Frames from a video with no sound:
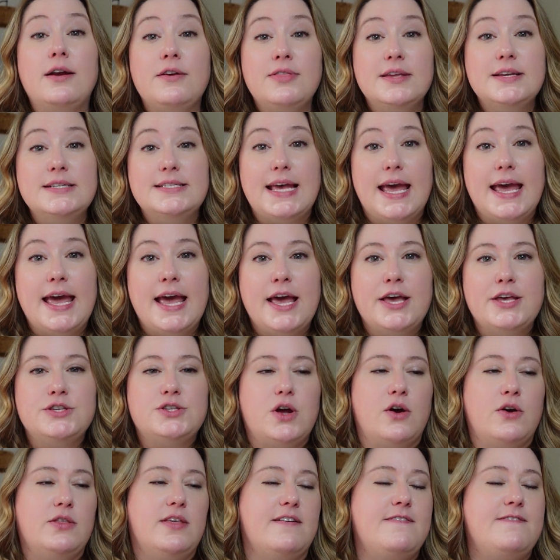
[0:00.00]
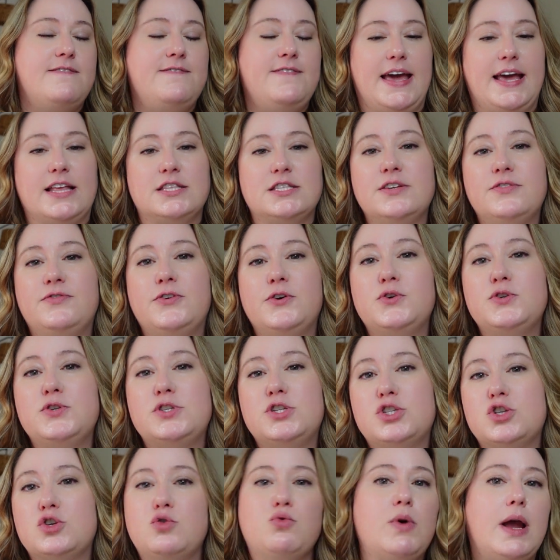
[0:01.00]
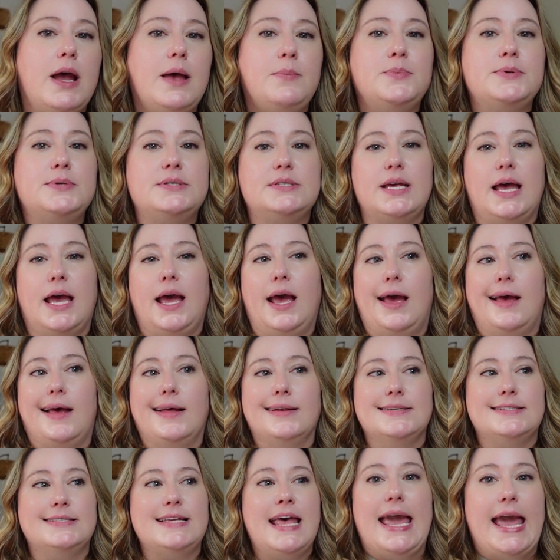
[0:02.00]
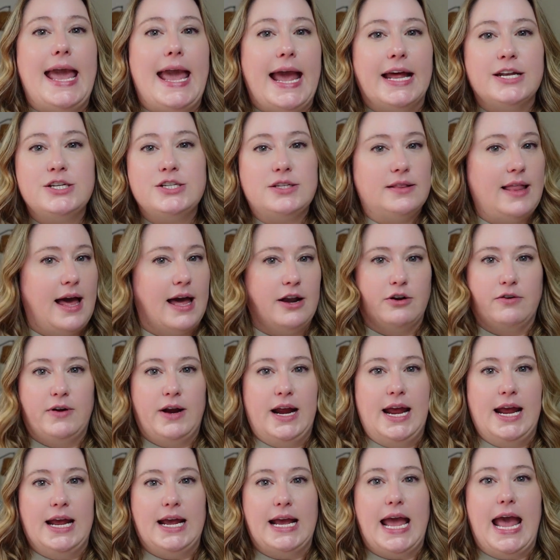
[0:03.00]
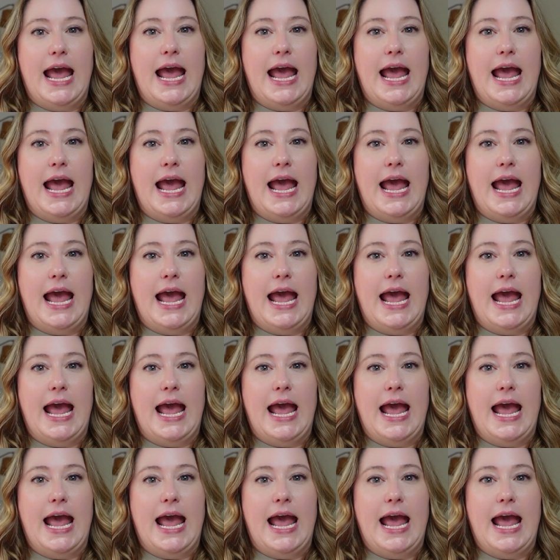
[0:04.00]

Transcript: are the days are the fanciful scripts and hand lettering,